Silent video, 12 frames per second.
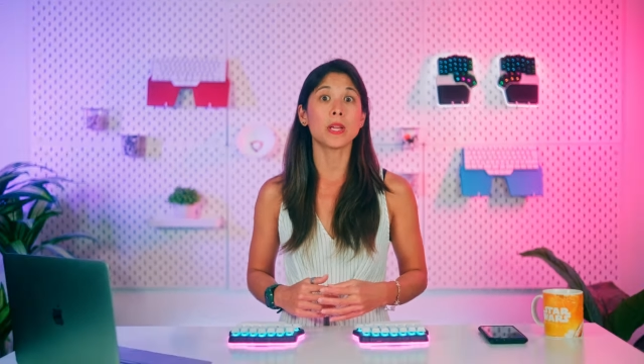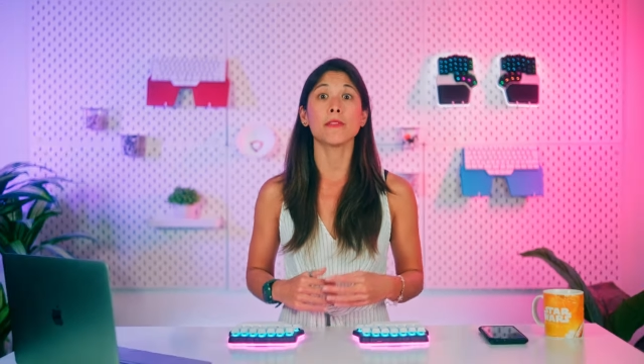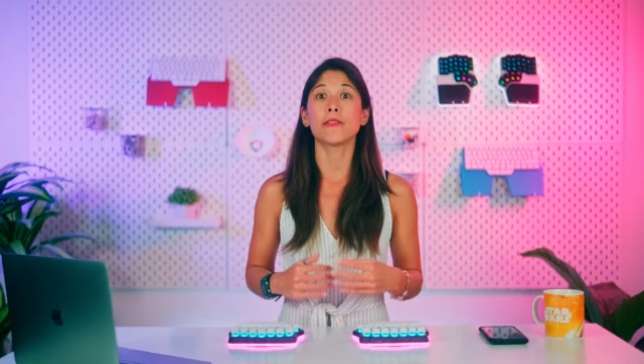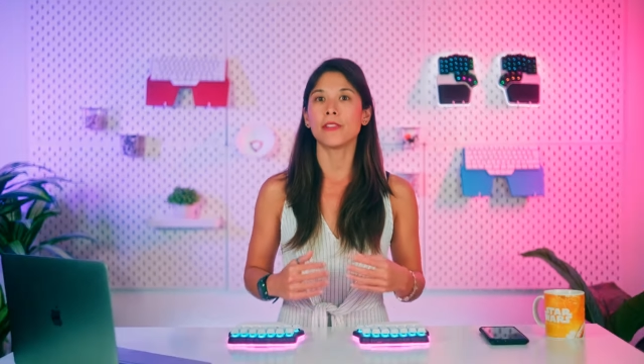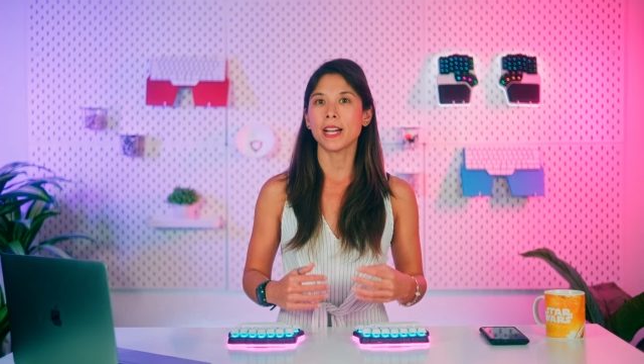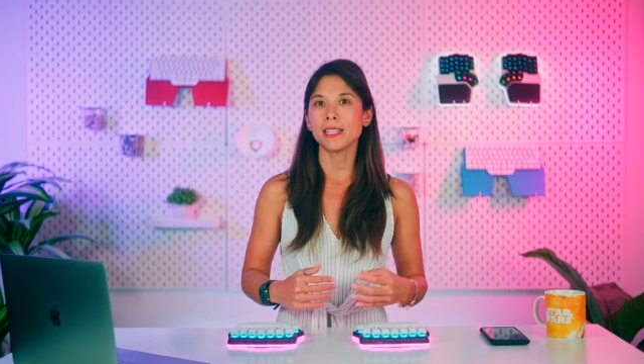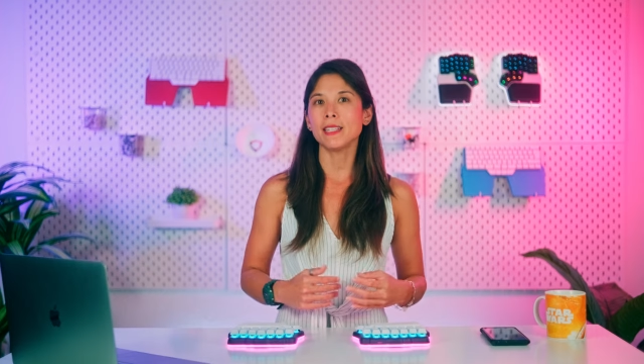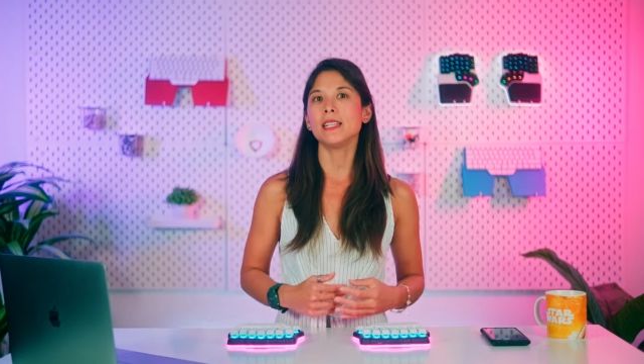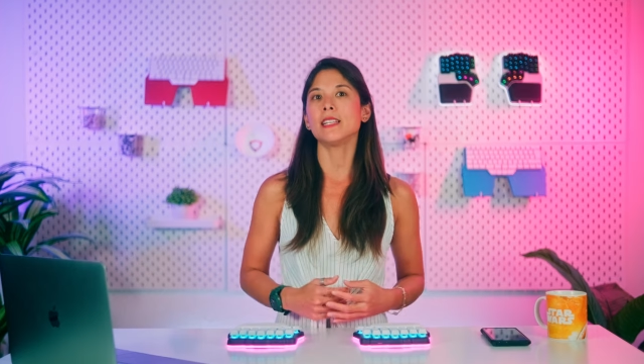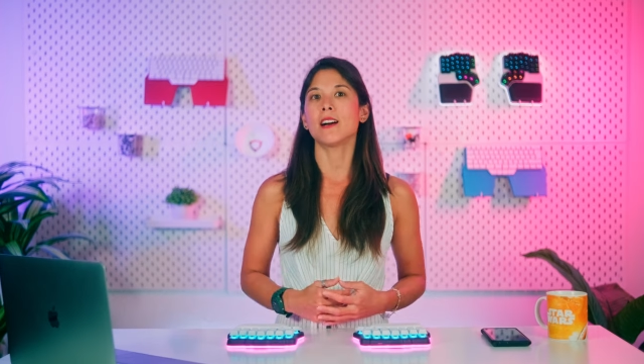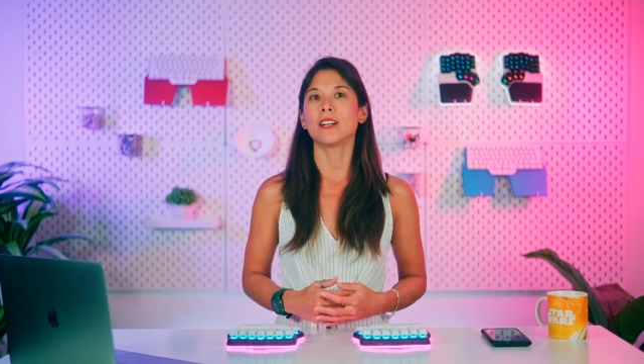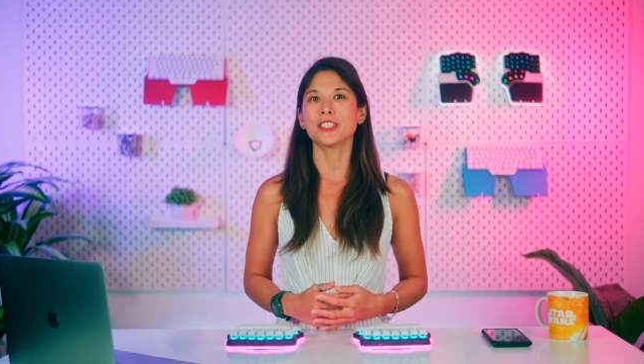we have
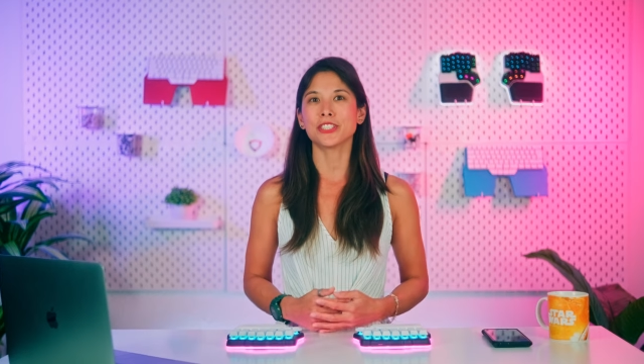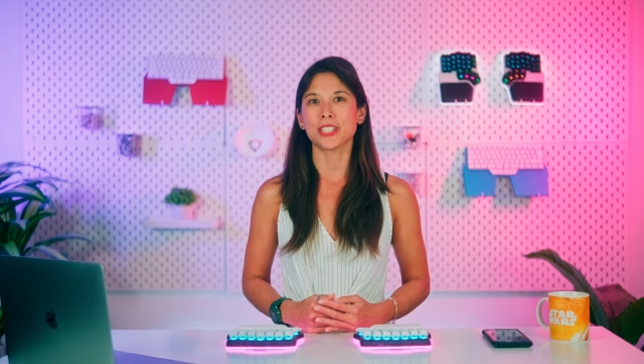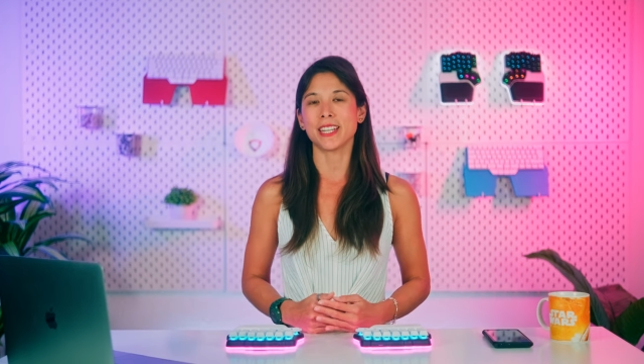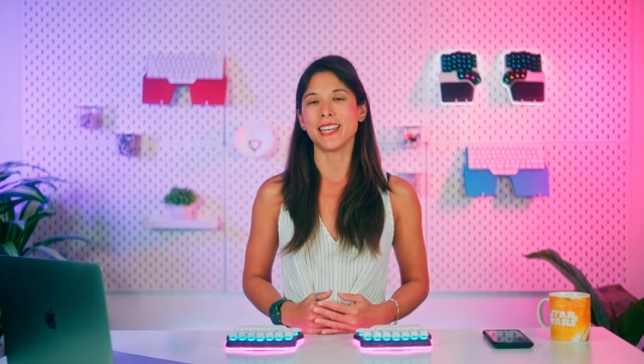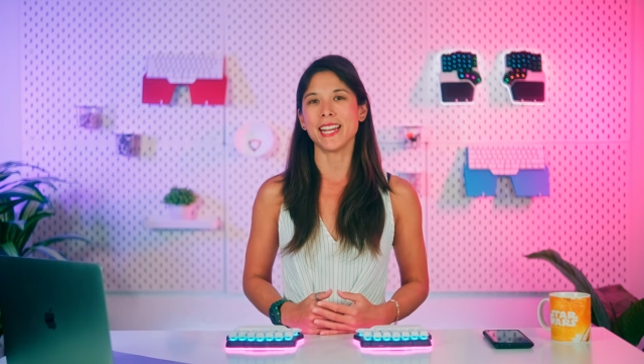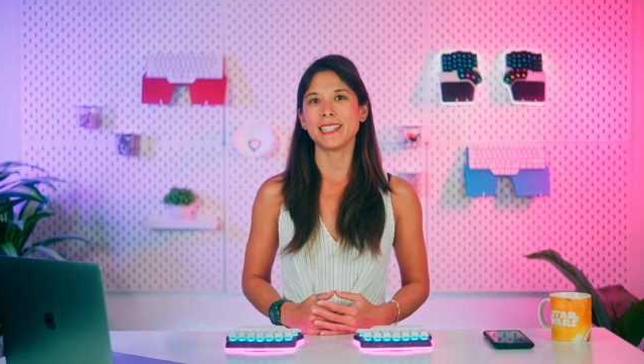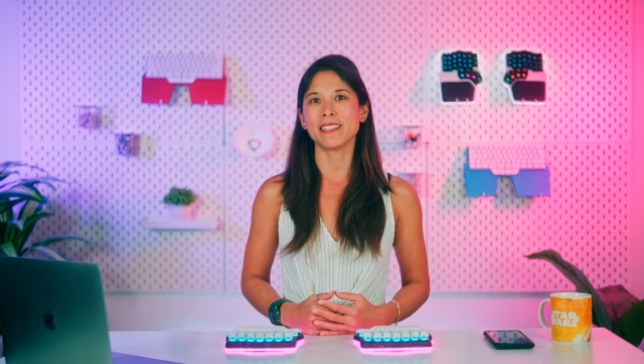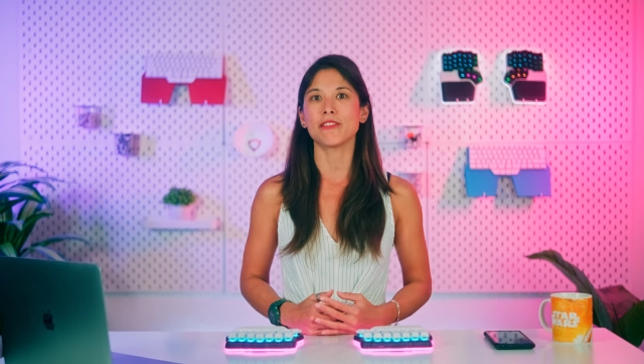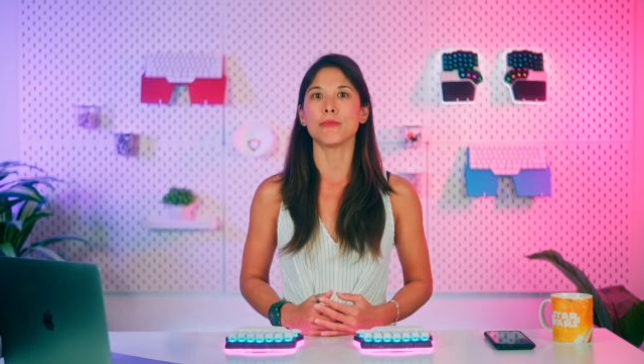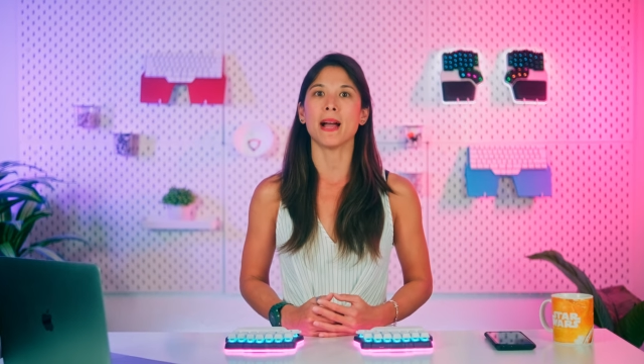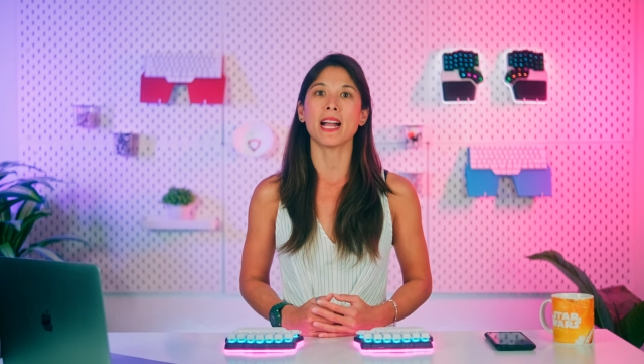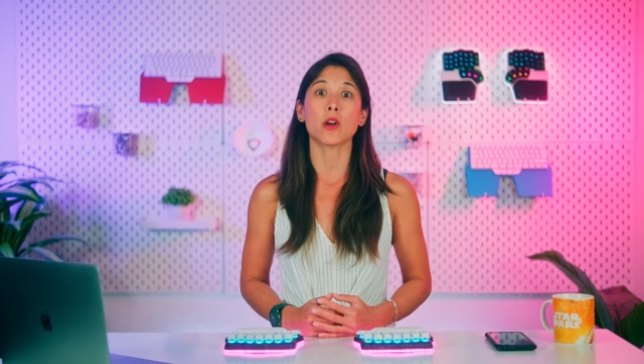finally launched a
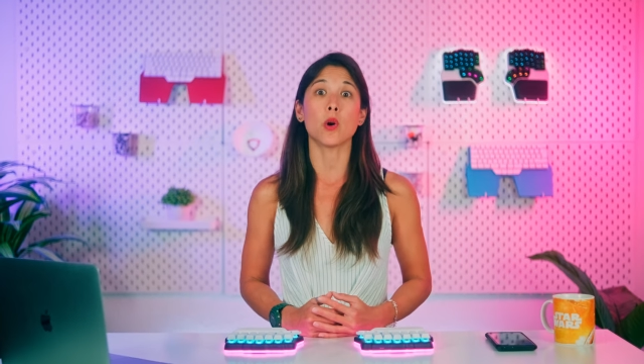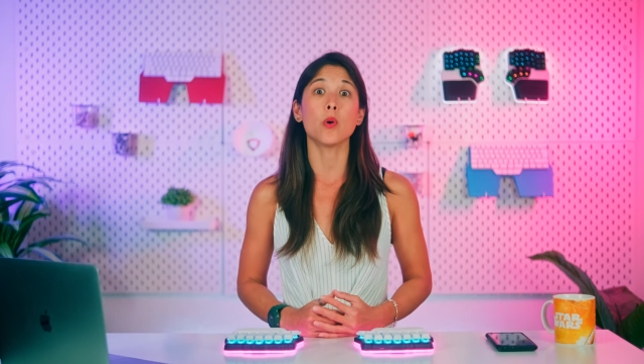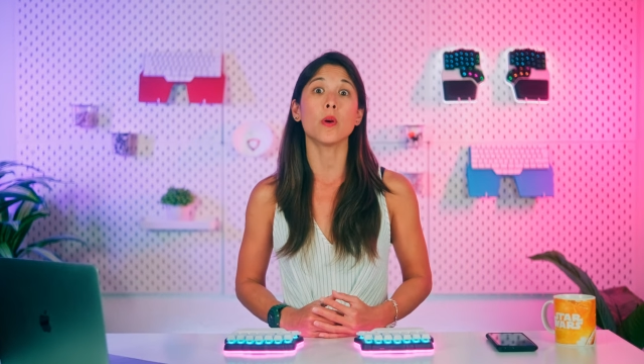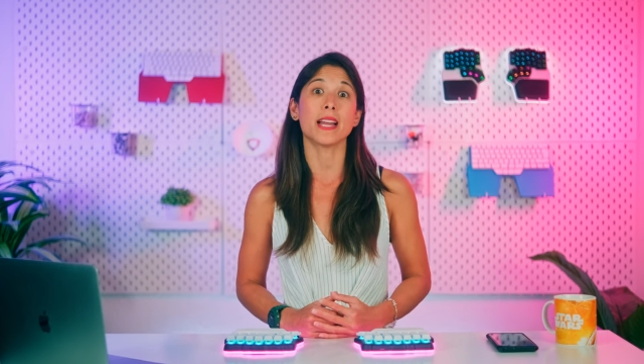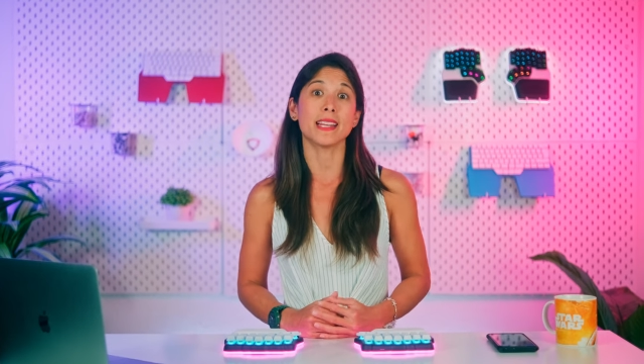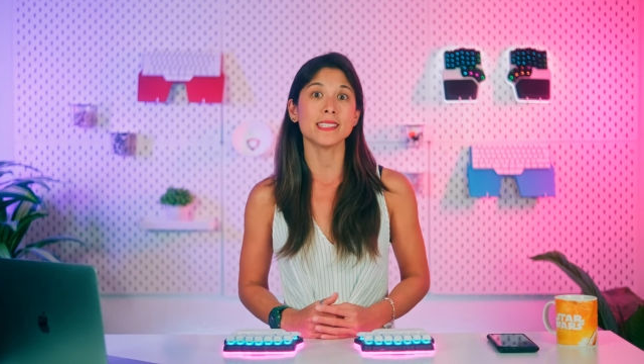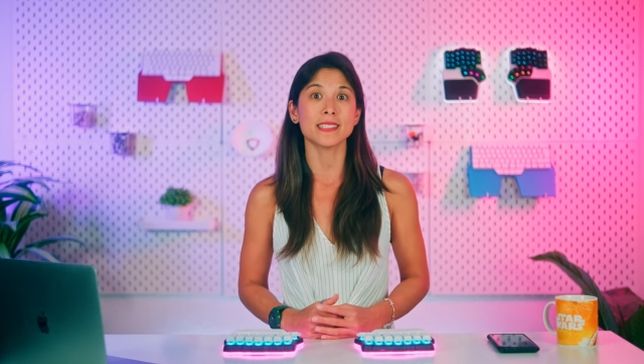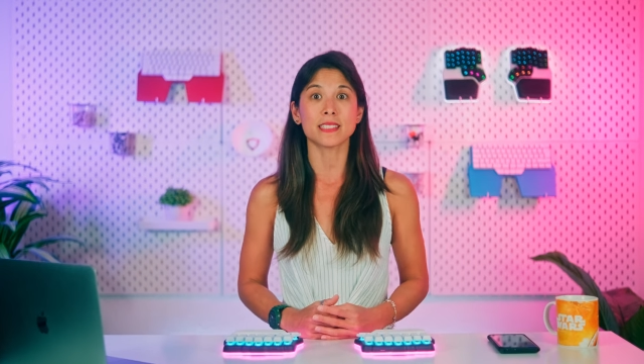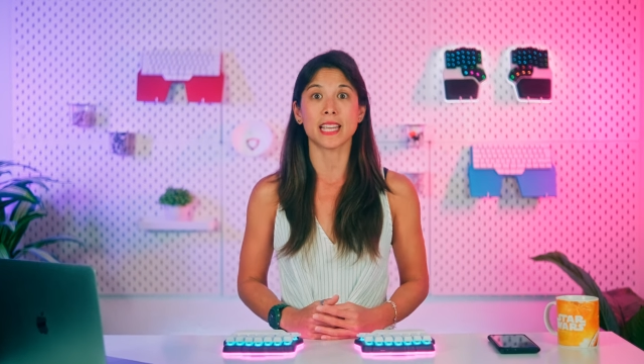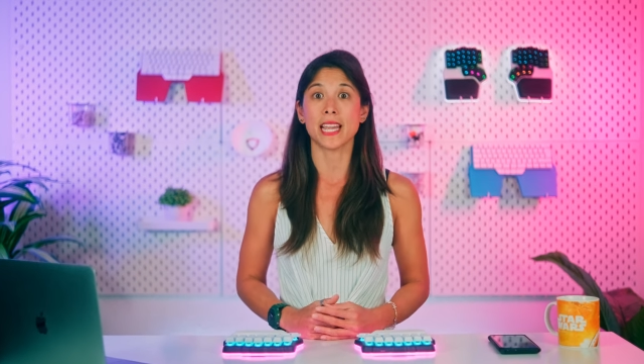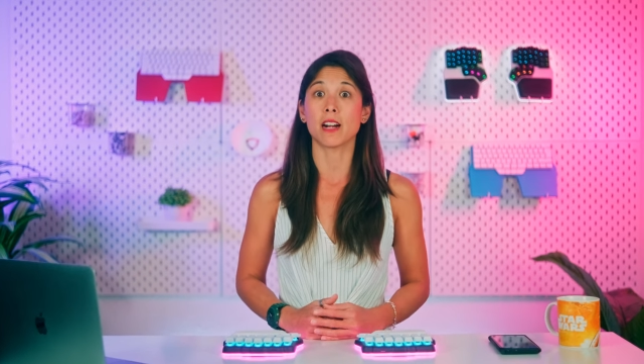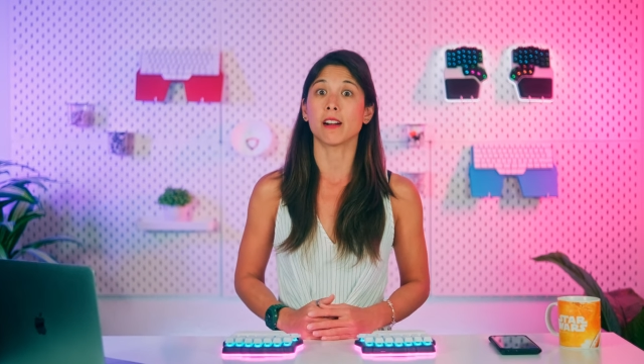native Mac
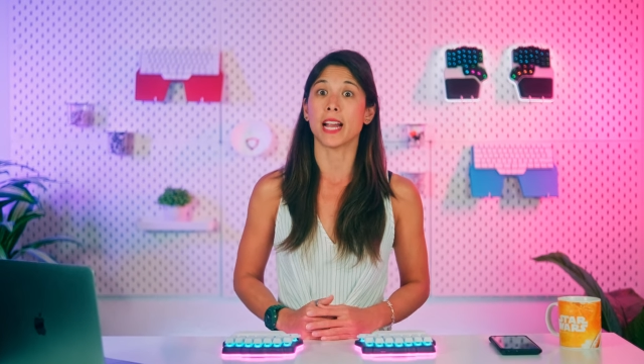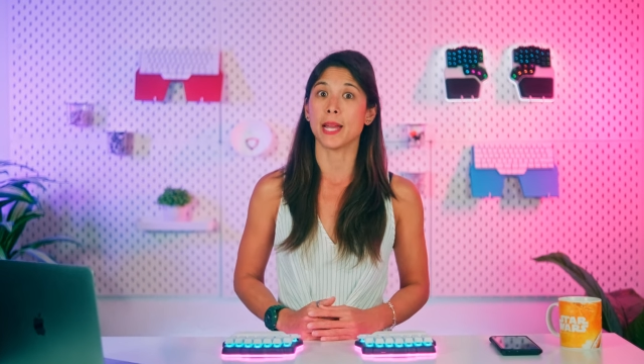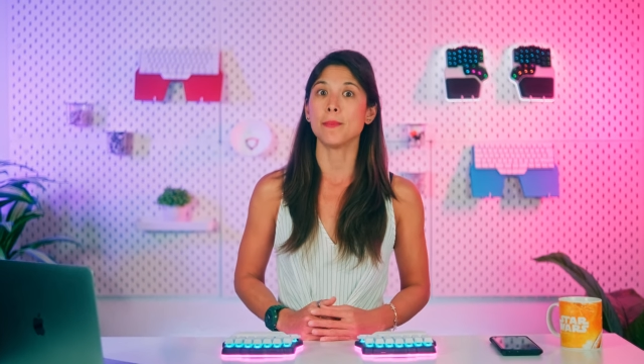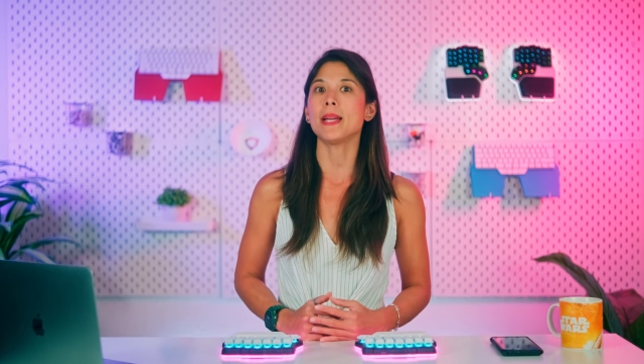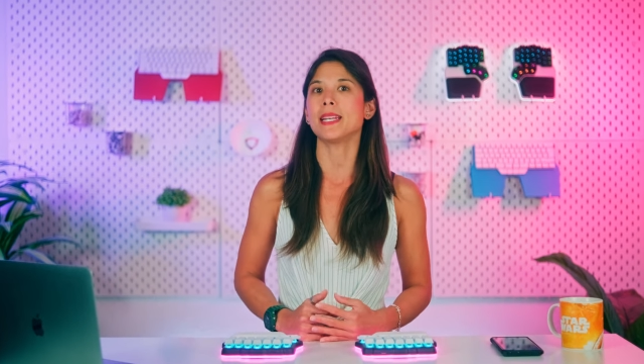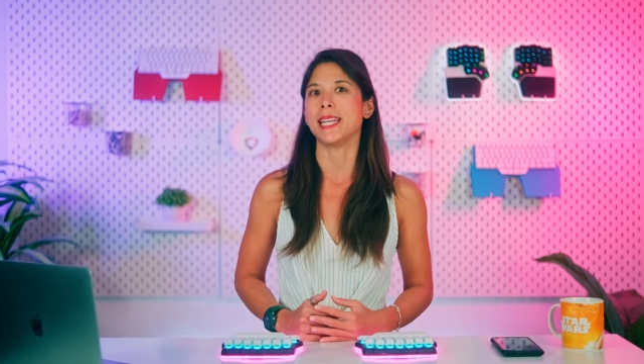OS ARM